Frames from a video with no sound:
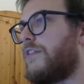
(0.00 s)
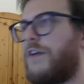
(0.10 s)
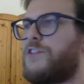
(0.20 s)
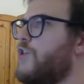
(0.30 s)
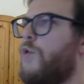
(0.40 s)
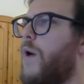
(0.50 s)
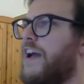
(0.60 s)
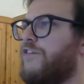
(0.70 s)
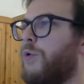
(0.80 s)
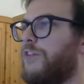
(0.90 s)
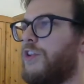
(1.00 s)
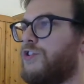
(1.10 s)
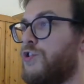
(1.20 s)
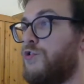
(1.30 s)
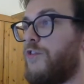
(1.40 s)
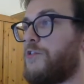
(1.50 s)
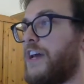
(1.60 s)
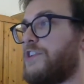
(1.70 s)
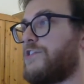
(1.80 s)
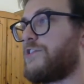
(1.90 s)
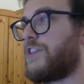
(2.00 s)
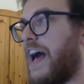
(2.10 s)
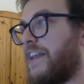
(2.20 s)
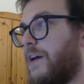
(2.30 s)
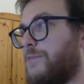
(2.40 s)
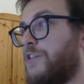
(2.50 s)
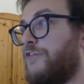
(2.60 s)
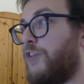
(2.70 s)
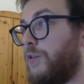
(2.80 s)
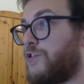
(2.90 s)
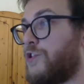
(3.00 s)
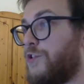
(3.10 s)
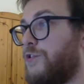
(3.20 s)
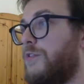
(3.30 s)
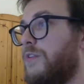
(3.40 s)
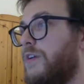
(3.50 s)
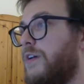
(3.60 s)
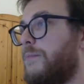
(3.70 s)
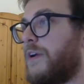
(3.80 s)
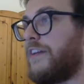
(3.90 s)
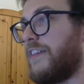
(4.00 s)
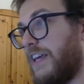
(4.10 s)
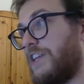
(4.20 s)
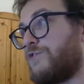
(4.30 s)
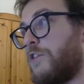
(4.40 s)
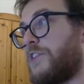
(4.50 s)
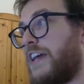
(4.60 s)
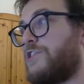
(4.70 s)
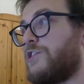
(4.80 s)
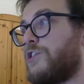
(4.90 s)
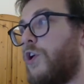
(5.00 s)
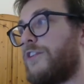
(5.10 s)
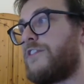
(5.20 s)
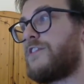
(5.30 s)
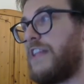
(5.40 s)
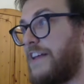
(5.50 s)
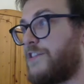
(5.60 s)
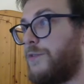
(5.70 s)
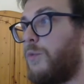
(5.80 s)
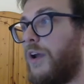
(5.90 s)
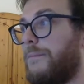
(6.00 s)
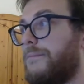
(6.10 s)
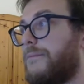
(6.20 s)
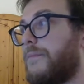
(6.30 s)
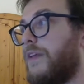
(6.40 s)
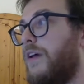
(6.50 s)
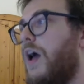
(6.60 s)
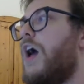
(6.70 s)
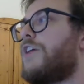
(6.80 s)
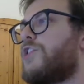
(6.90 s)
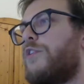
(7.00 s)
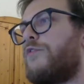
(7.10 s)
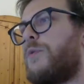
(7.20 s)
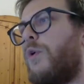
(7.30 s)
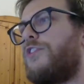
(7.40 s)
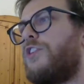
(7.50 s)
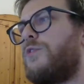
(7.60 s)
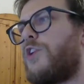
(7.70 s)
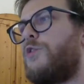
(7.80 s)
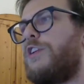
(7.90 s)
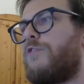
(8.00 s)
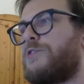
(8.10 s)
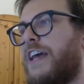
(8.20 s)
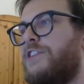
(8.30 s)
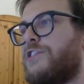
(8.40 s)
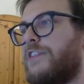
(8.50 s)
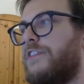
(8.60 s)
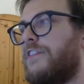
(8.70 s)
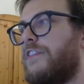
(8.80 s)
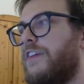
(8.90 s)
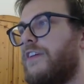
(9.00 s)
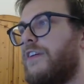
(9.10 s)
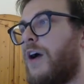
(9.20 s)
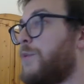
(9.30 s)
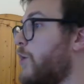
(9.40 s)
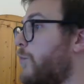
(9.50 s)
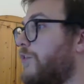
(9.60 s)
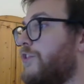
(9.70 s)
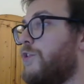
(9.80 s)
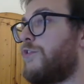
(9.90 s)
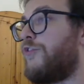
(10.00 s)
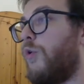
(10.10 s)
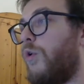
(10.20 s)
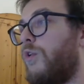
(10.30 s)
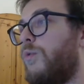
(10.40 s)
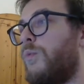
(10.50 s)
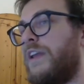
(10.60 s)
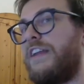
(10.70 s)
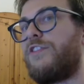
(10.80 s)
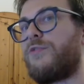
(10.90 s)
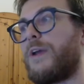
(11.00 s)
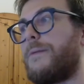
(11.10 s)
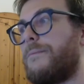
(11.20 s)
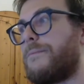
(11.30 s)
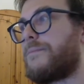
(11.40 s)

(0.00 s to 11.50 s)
There is no way, of course, that 2 rotations can add up to the full 2, because each rotation costs less than 1. So if we want to use only rotations, and we don't want to use 4, we need 3.